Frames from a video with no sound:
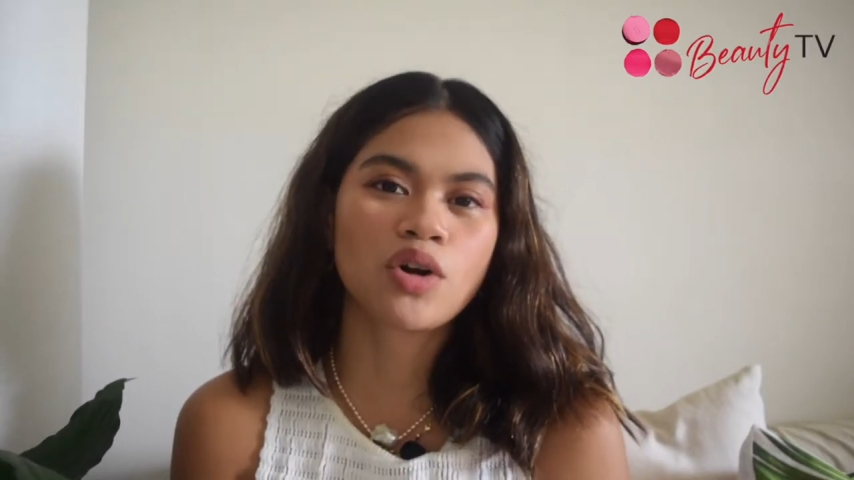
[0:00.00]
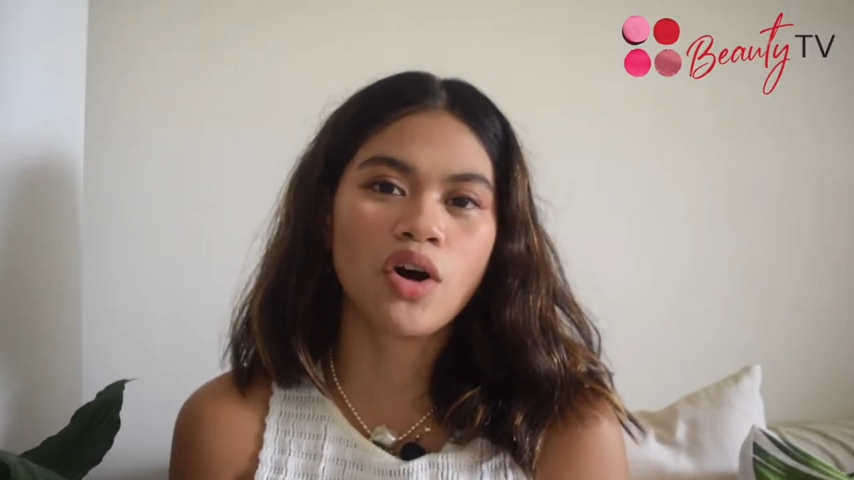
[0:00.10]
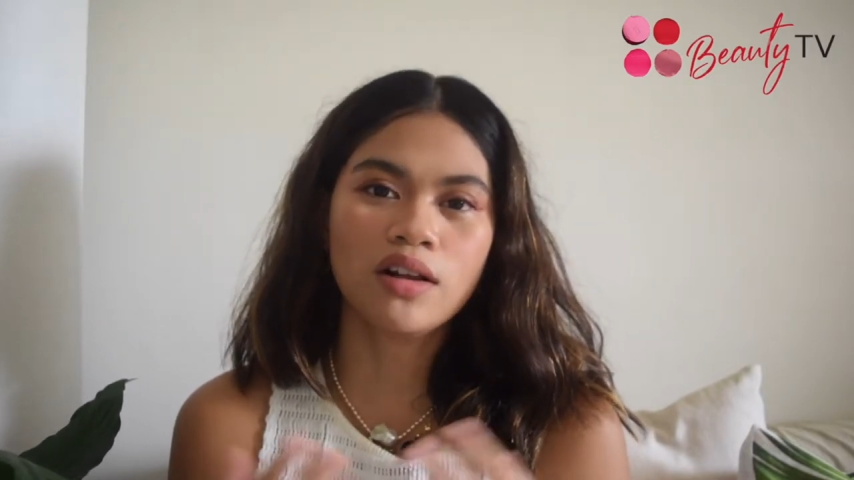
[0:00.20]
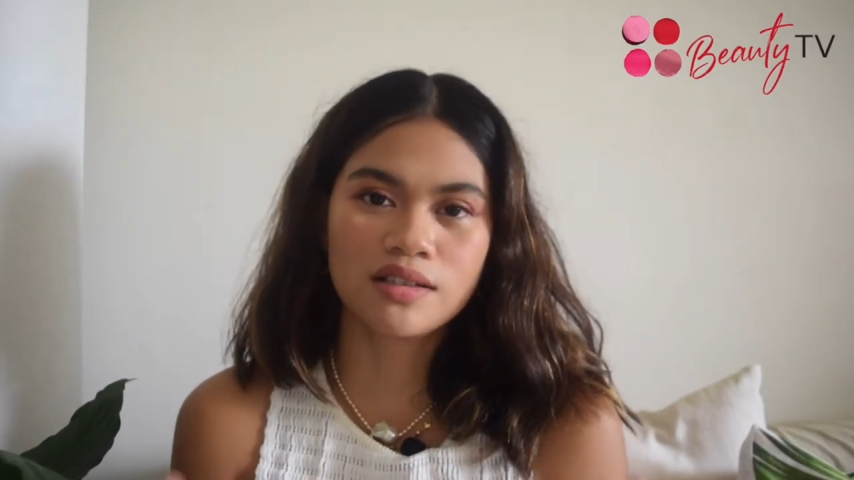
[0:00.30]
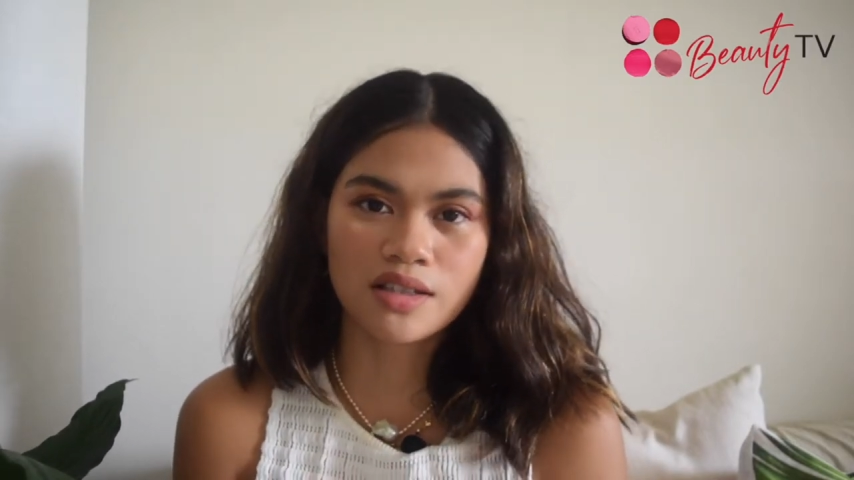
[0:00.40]
we're
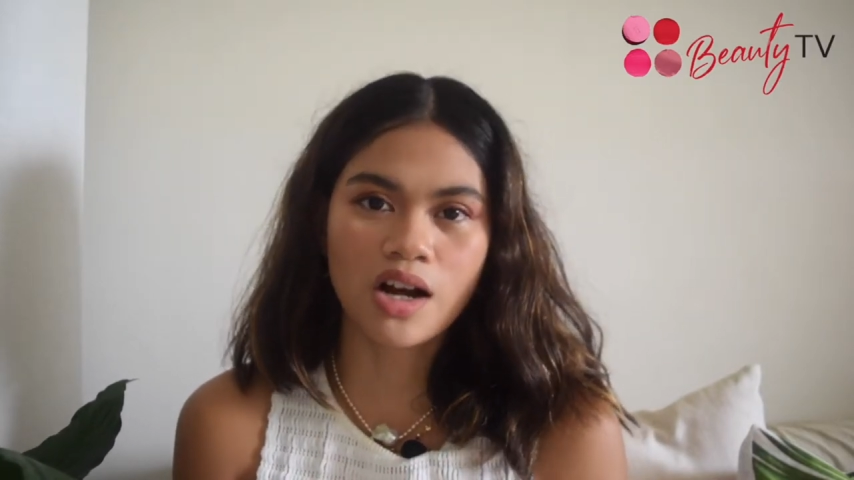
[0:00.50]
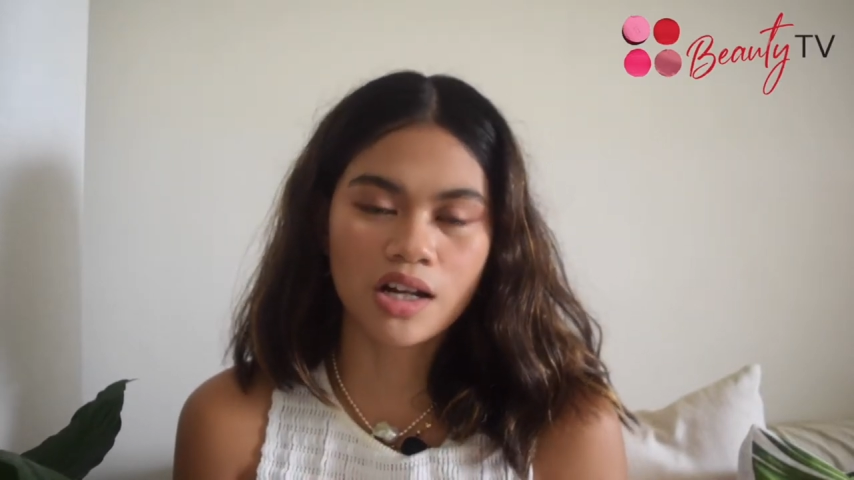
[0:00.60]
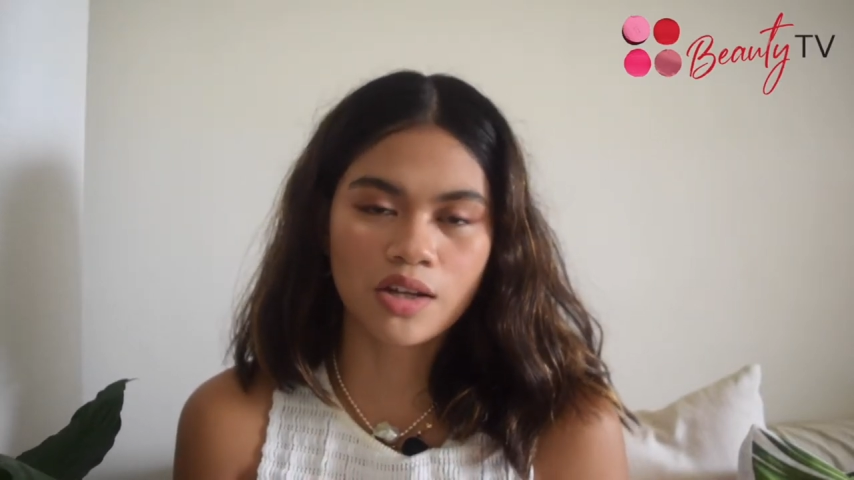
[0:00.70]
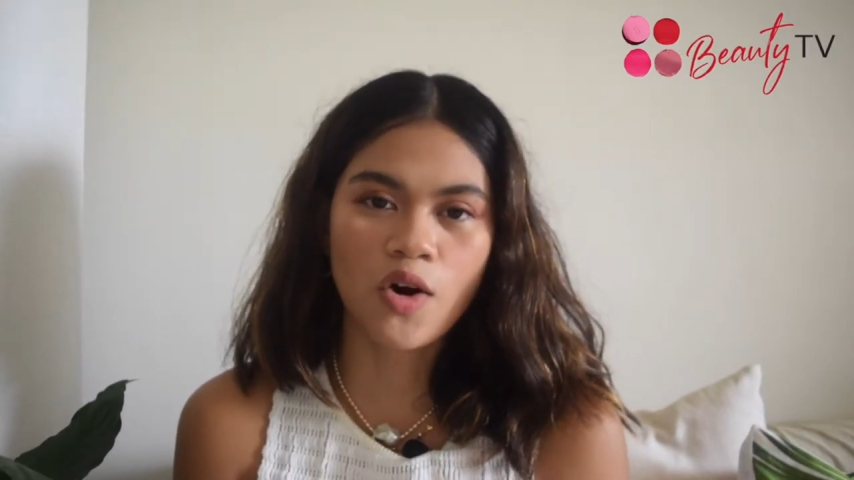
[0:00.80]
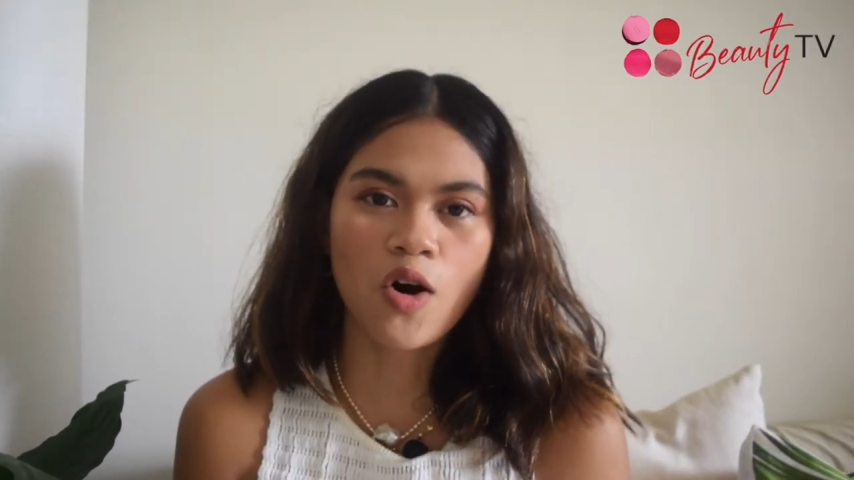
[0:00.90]
all stuck
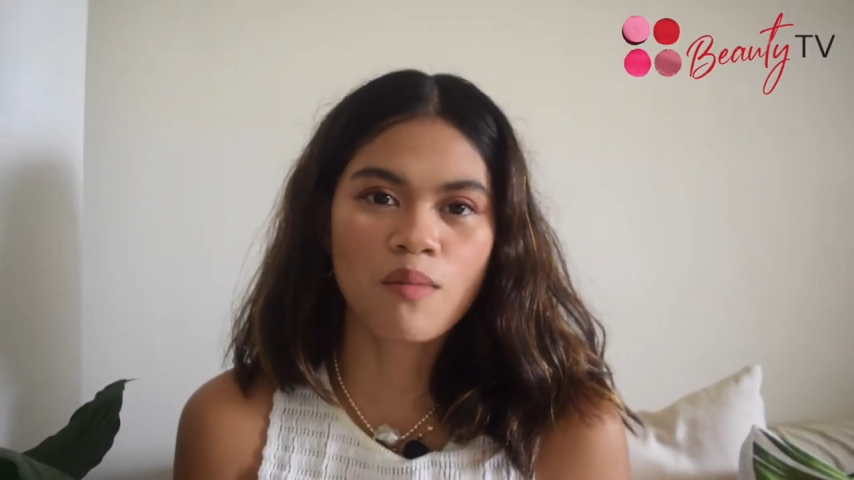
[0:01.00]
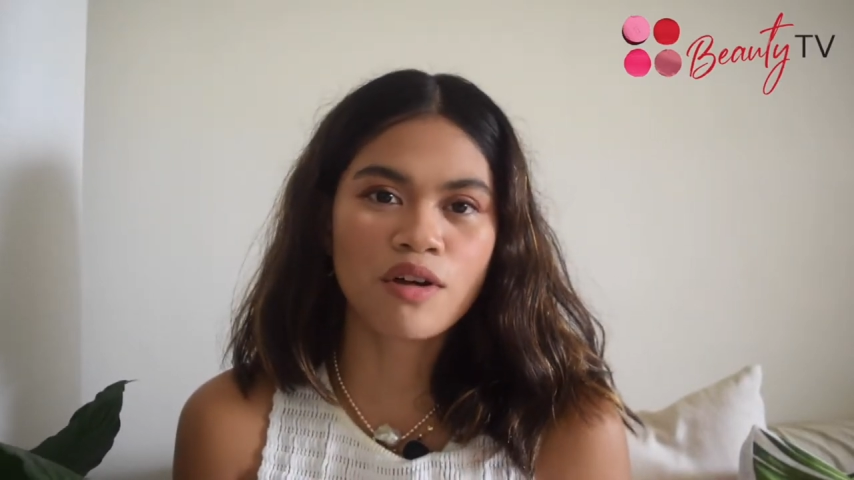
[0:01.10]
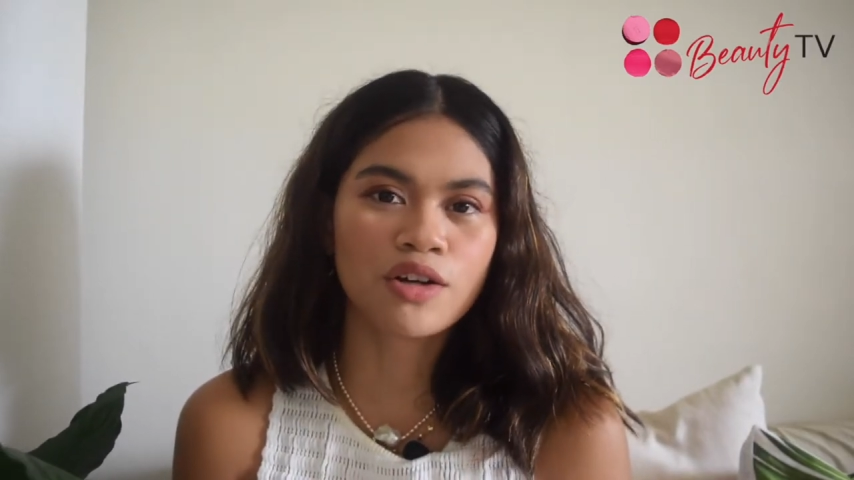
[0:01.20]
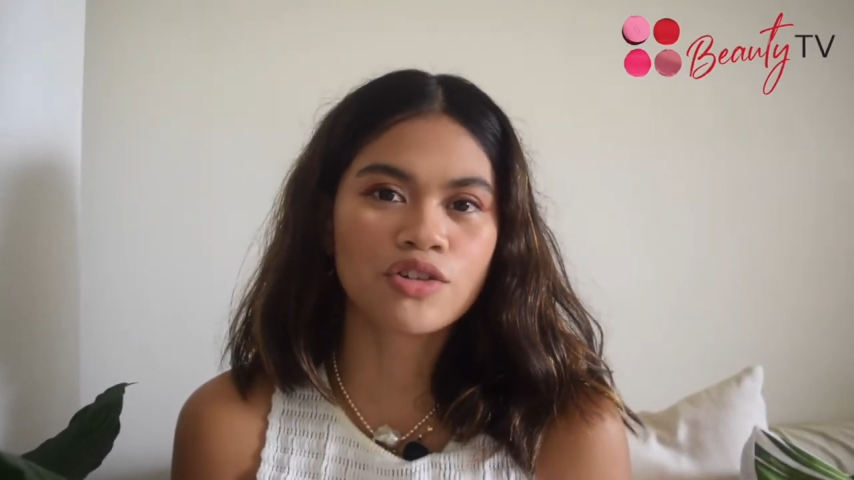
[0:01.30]
at home that